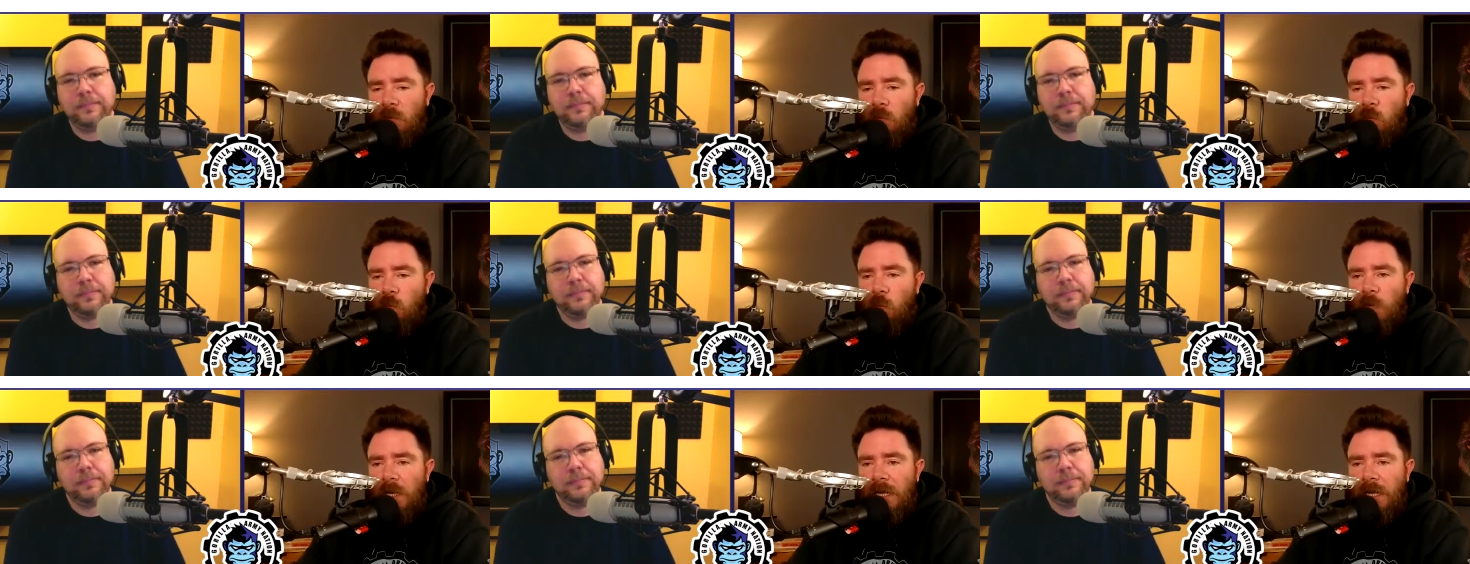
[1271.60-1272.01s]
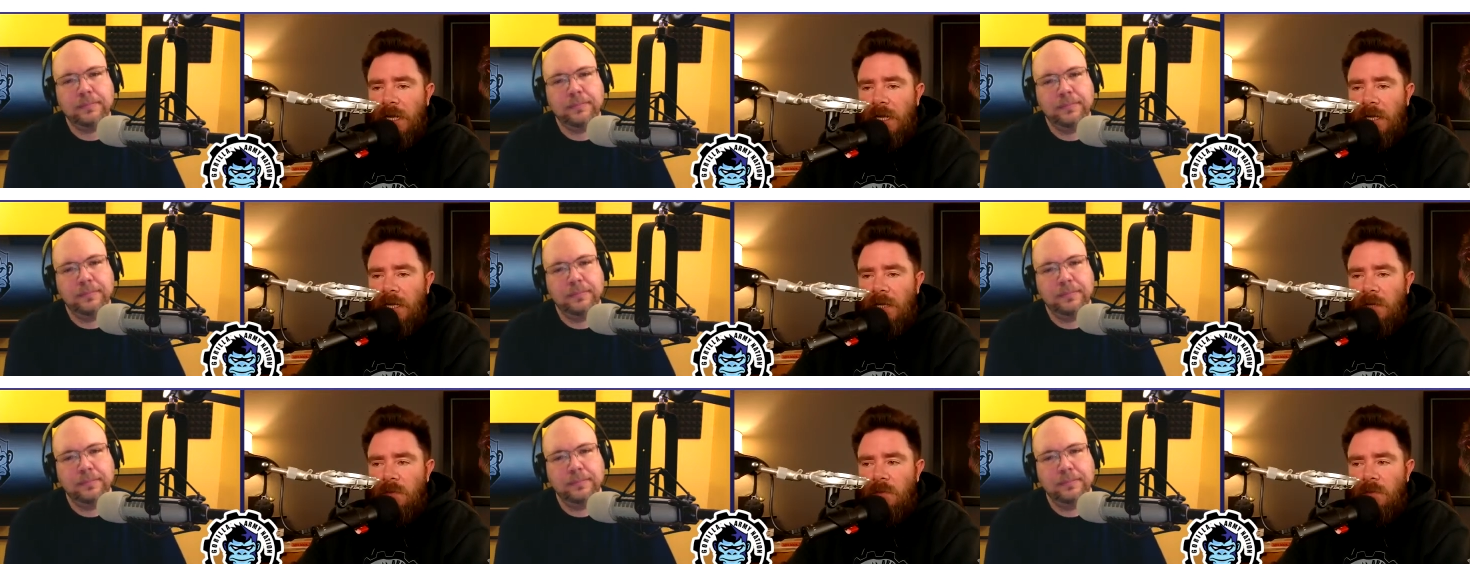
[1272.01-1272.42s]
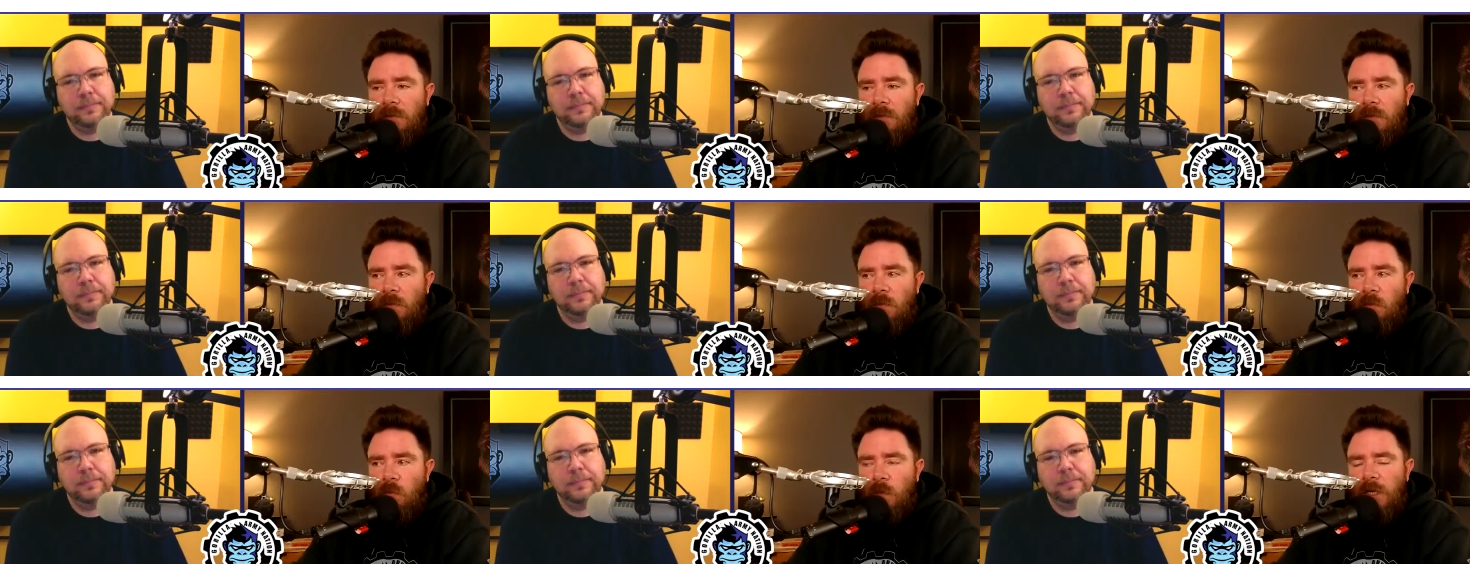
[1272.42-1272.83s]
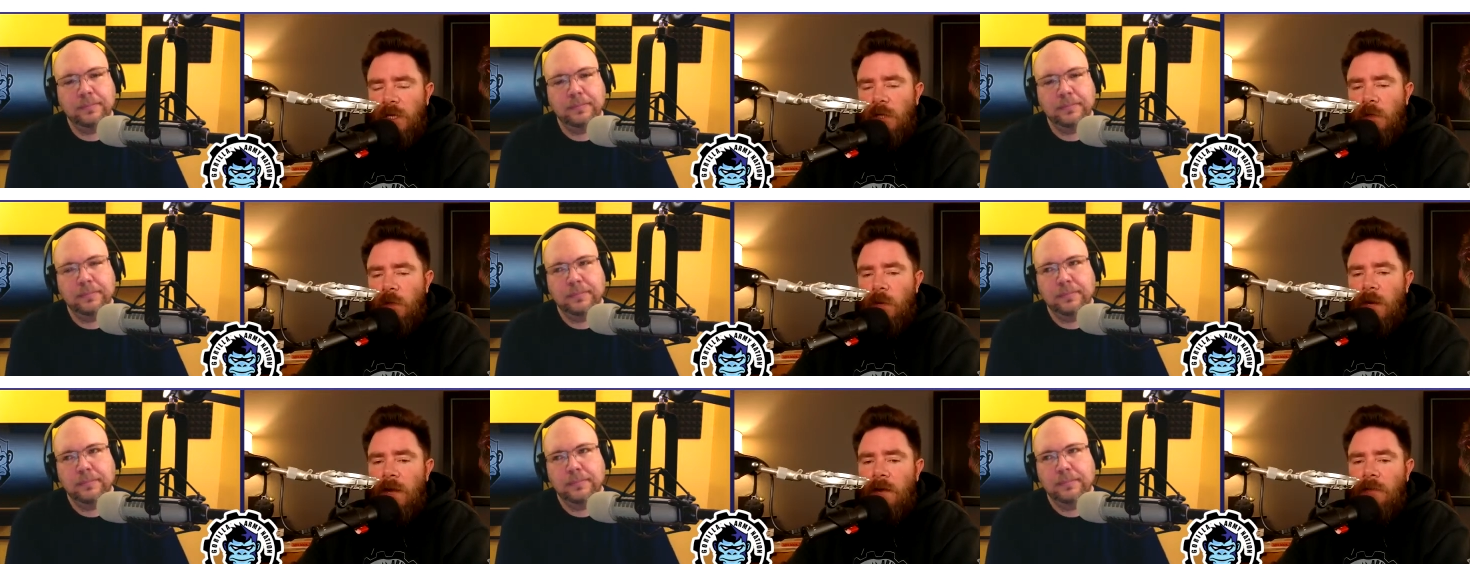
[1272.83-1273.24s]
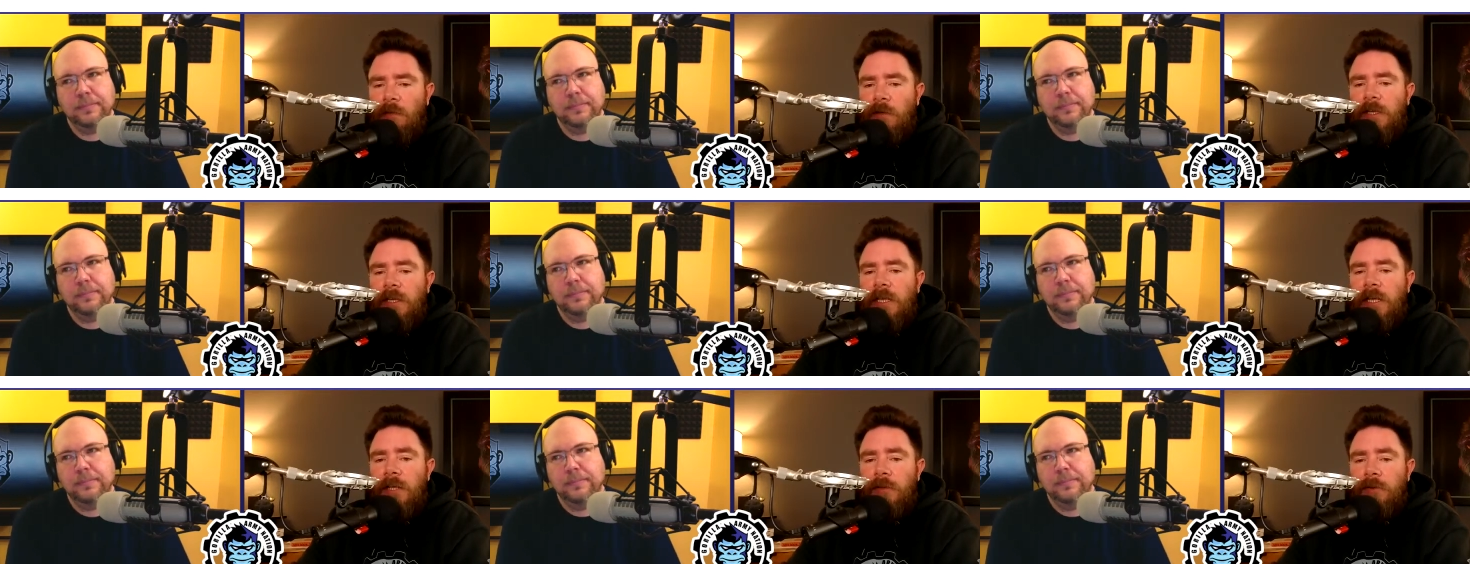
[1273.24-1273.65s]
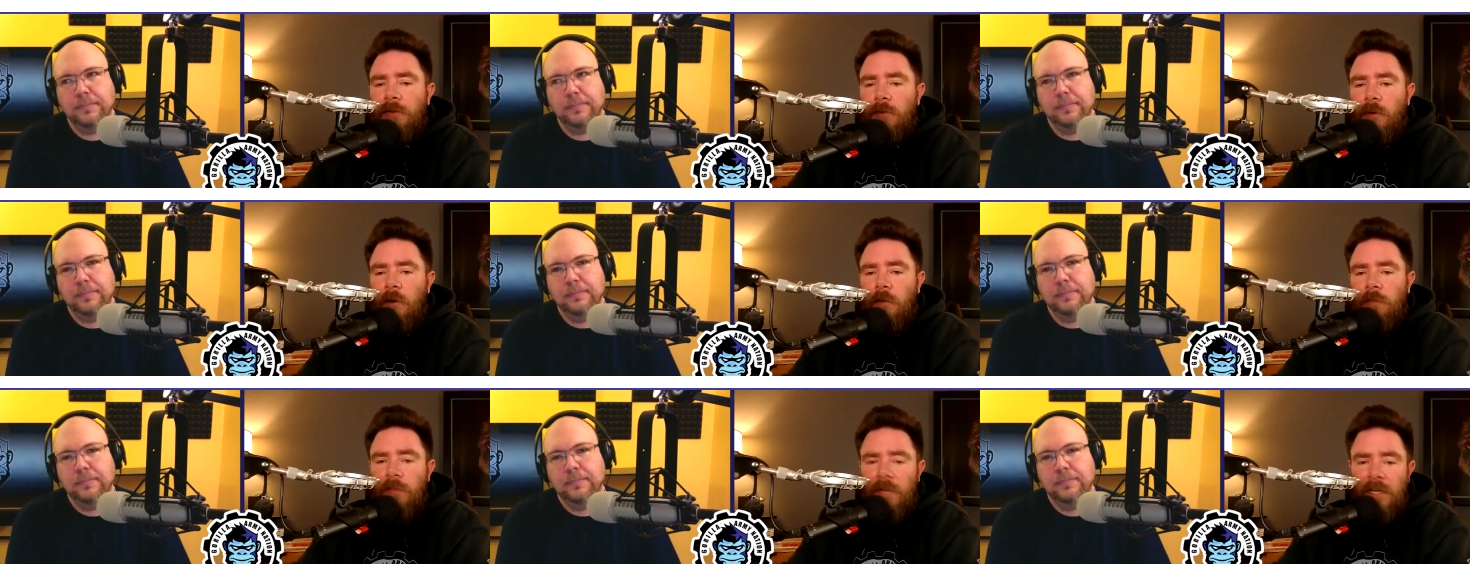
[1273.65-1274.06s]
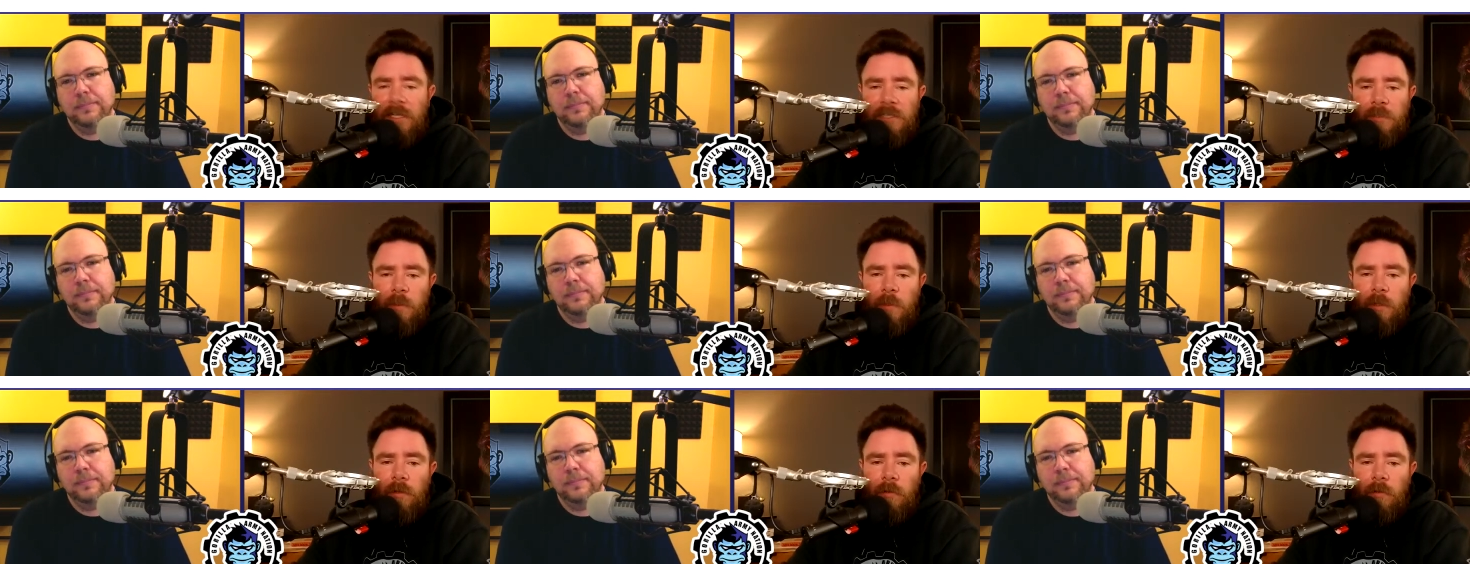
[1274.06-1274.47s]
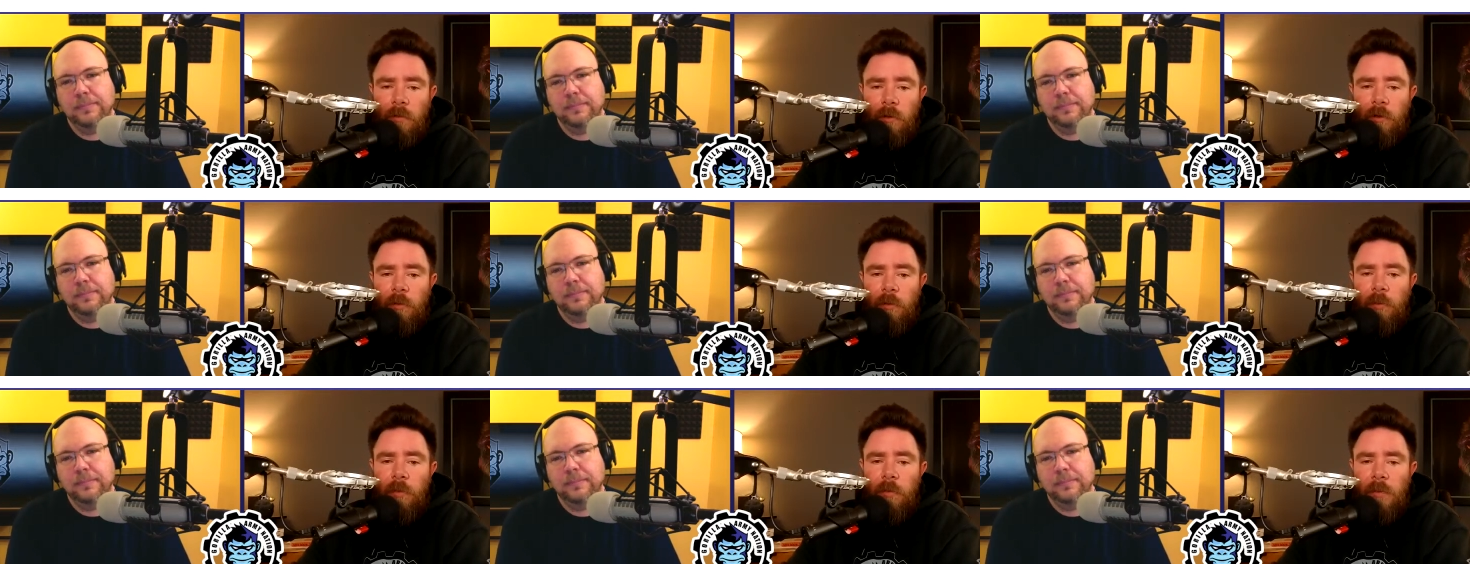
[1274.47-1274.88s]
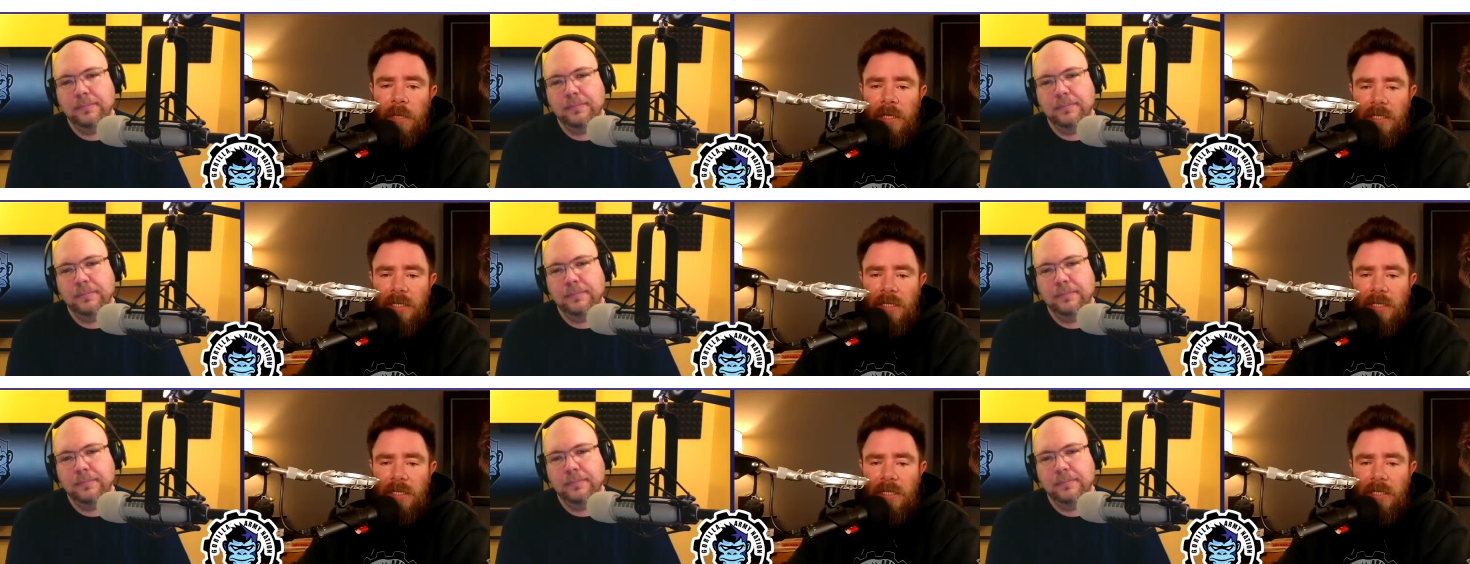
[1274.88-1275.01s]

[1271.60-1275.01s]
Speaker 1: We do everything through our Facebook group